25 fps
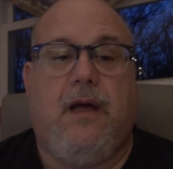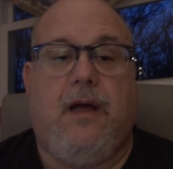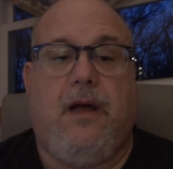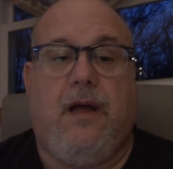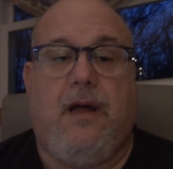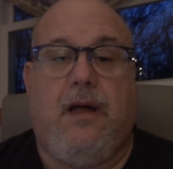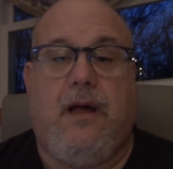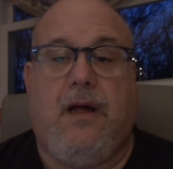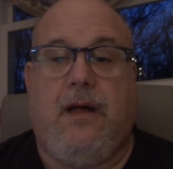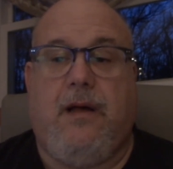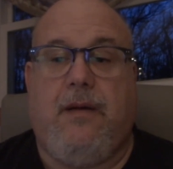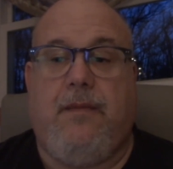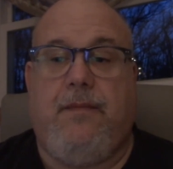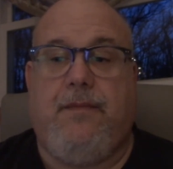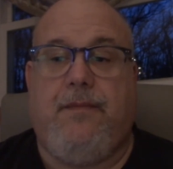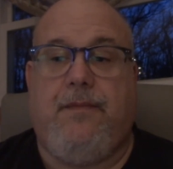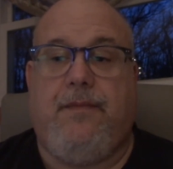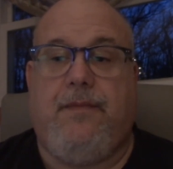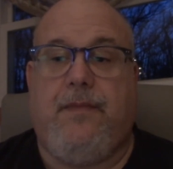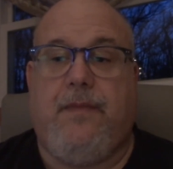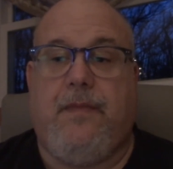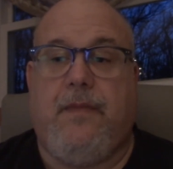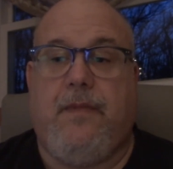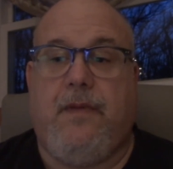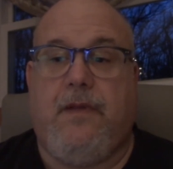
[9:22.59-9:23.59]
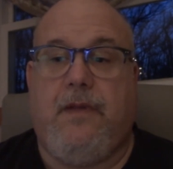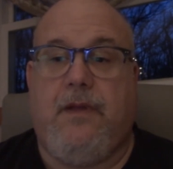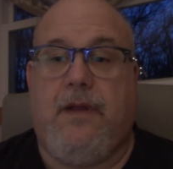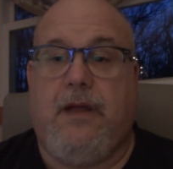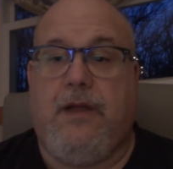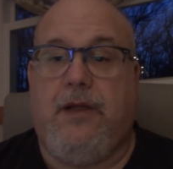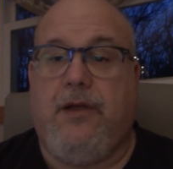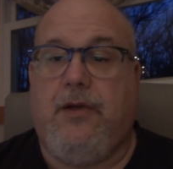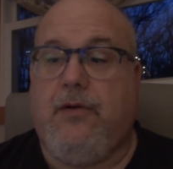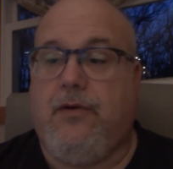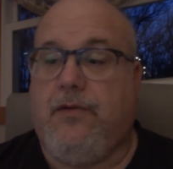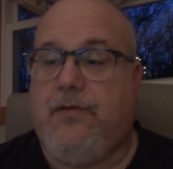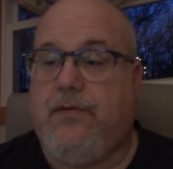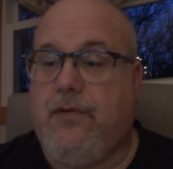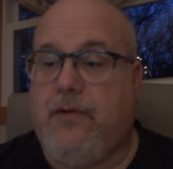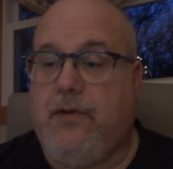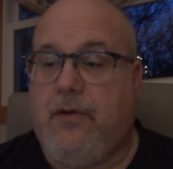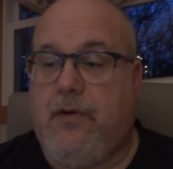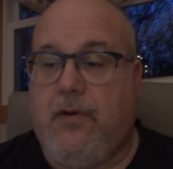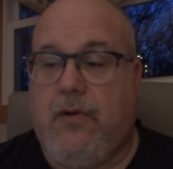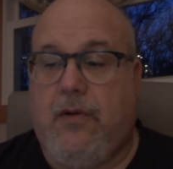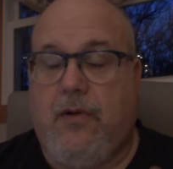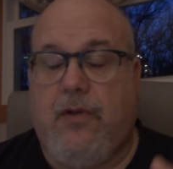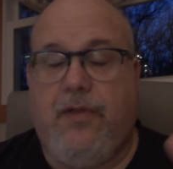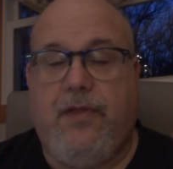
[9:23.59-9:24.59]
Now you go through the
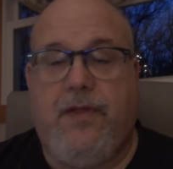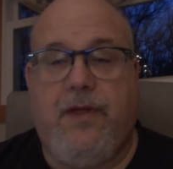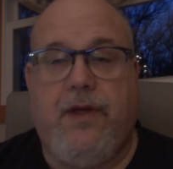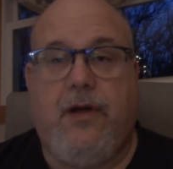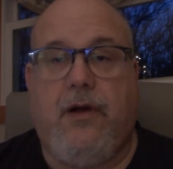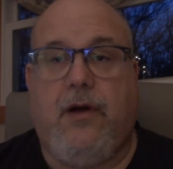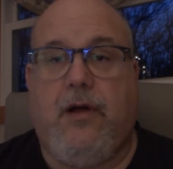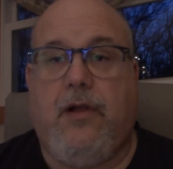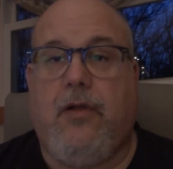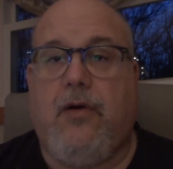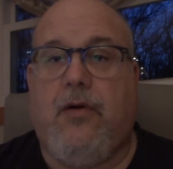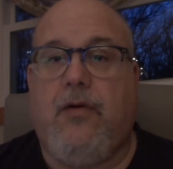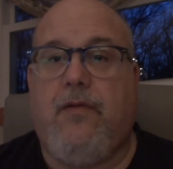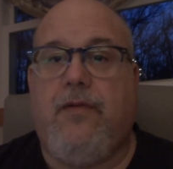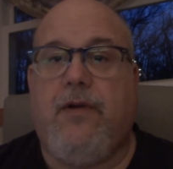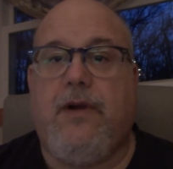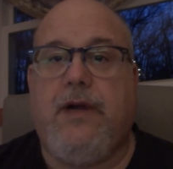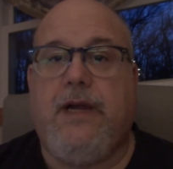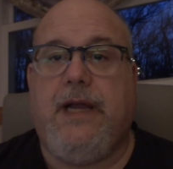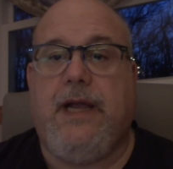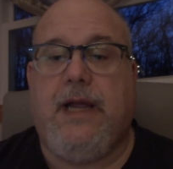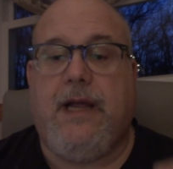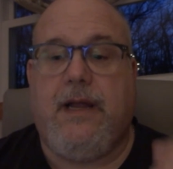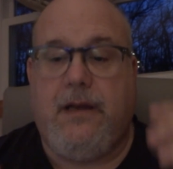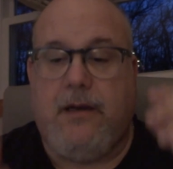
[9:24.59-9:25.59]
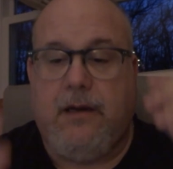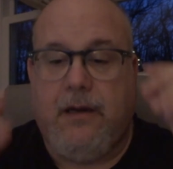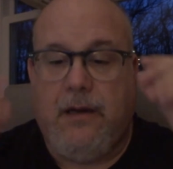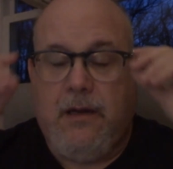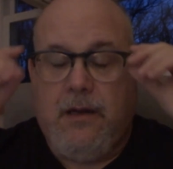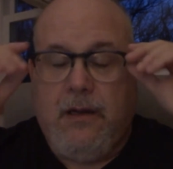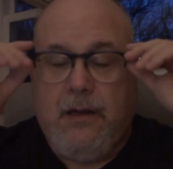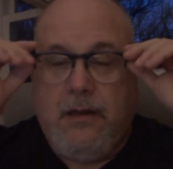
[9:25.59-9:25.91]
whole thing all over again.